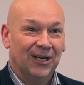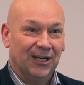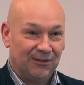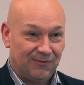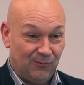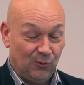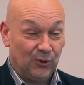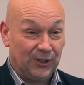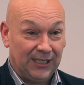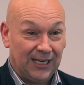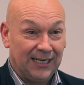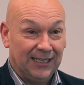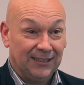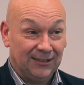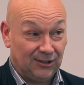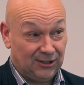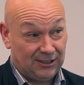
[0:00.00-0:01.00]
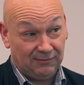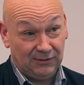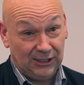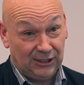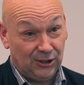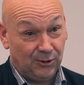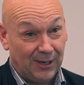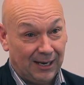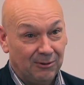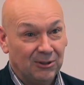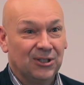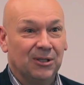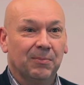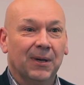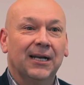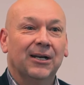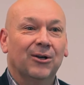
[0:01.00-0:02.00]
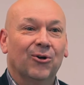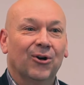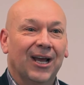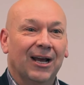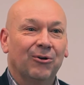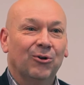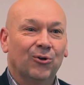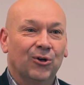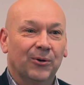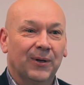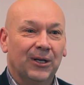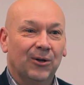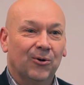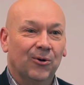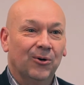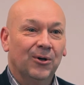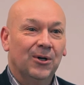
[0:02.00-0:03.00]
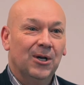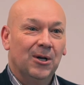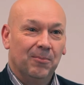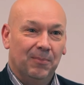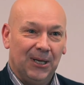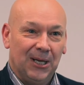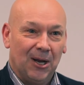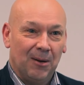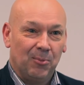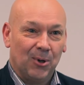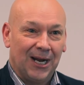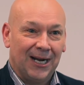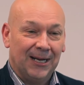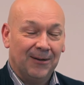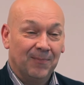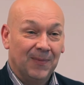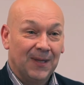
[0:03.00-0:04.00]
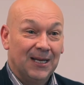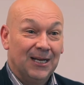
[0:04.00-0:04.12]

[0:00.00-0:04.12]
next 48 to 72 hours, depending on how you're doing your PI planning.